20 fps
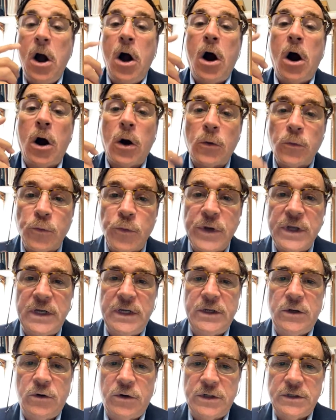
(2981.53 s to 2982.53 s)
are
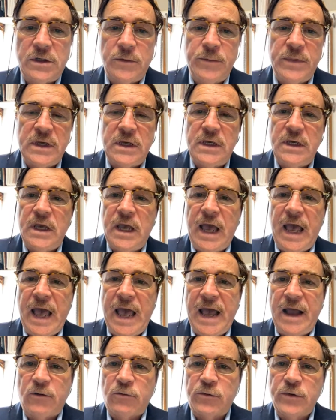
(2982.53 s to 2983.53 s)
really going to be
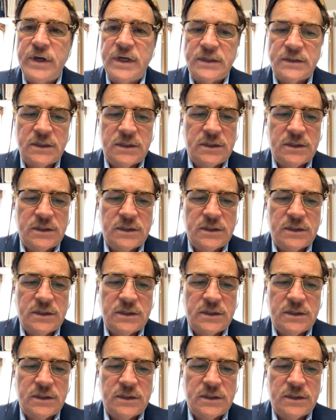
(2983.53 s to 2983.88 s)
at risk.